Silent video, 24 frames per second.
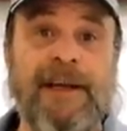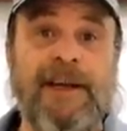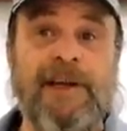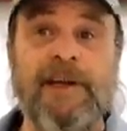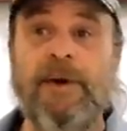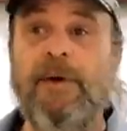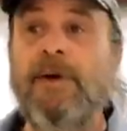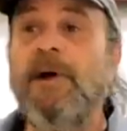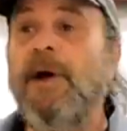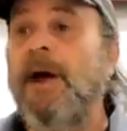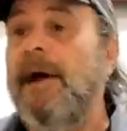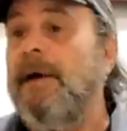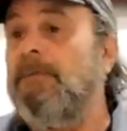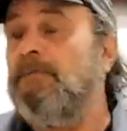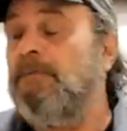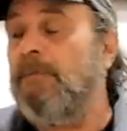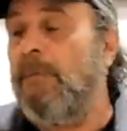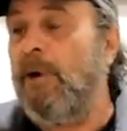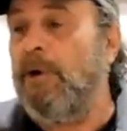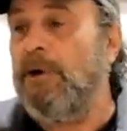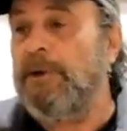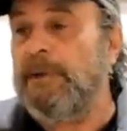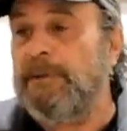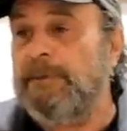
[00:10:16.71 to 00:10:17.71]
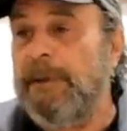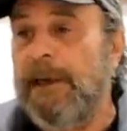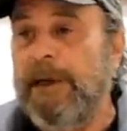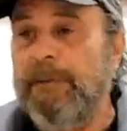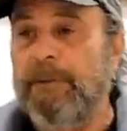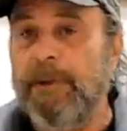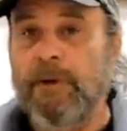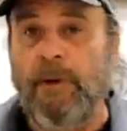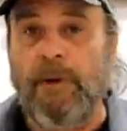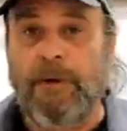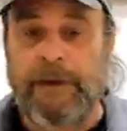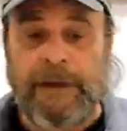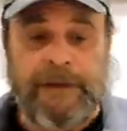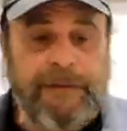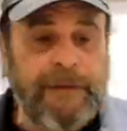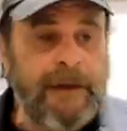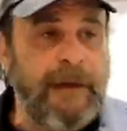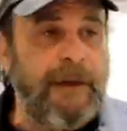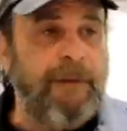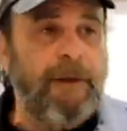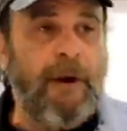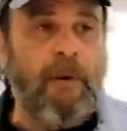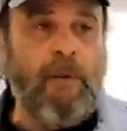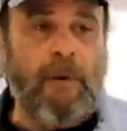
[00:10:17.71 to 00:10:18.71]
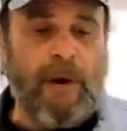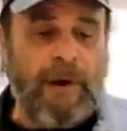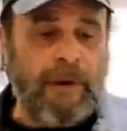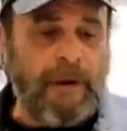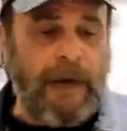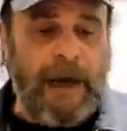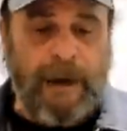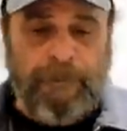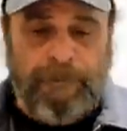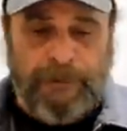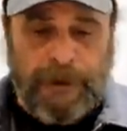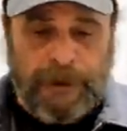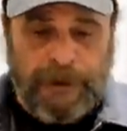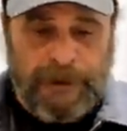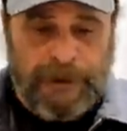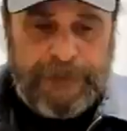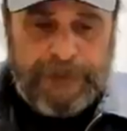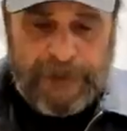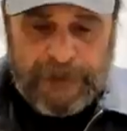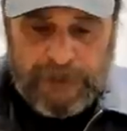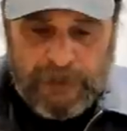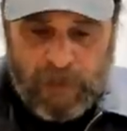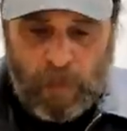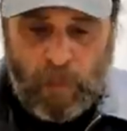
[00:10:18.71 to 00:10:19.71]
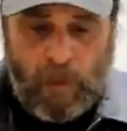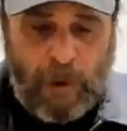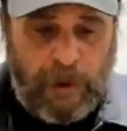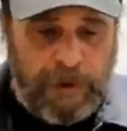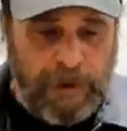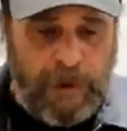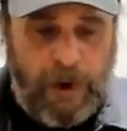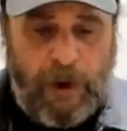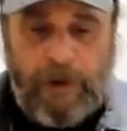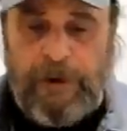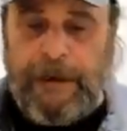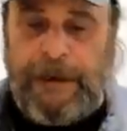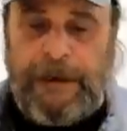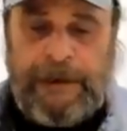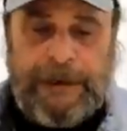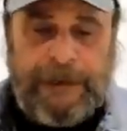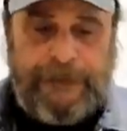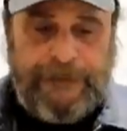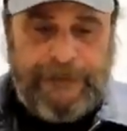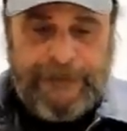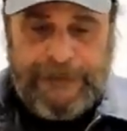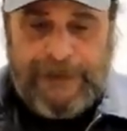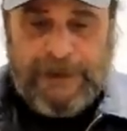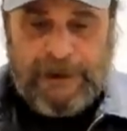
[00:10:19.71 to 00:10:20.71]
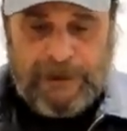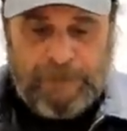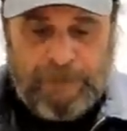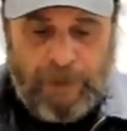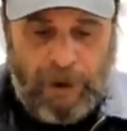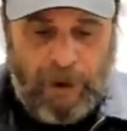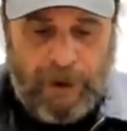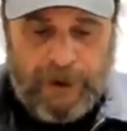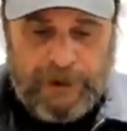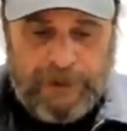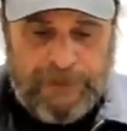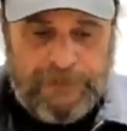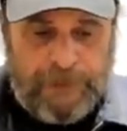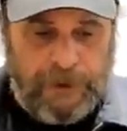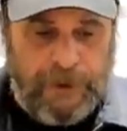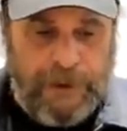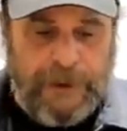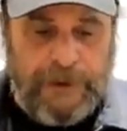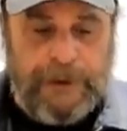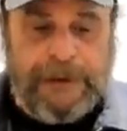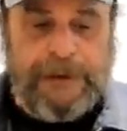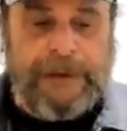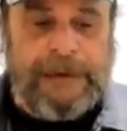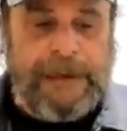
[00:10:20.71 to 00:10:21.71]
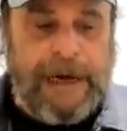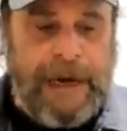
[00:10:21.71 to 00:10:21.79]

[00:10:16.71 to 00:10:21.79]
You know, most people only think about, well, I'm building this one car and I need these parts for it.